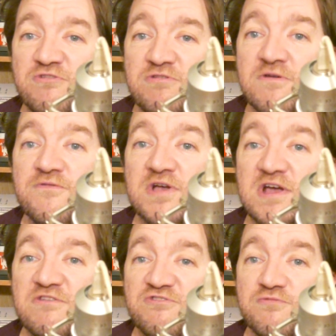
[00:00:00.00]
Don't
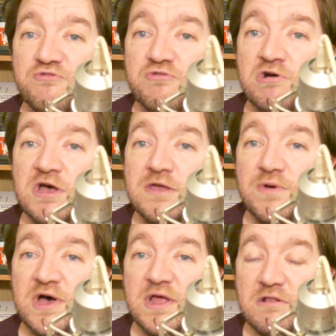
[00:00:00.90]
forget to subscribe
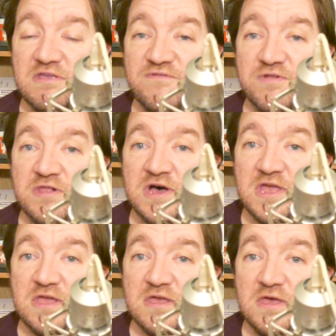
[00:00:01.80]
and leave a
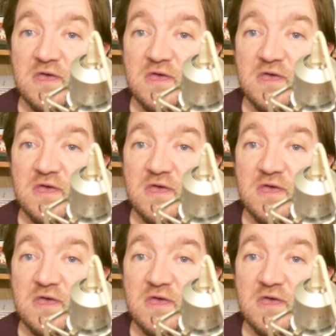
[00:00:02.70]
like.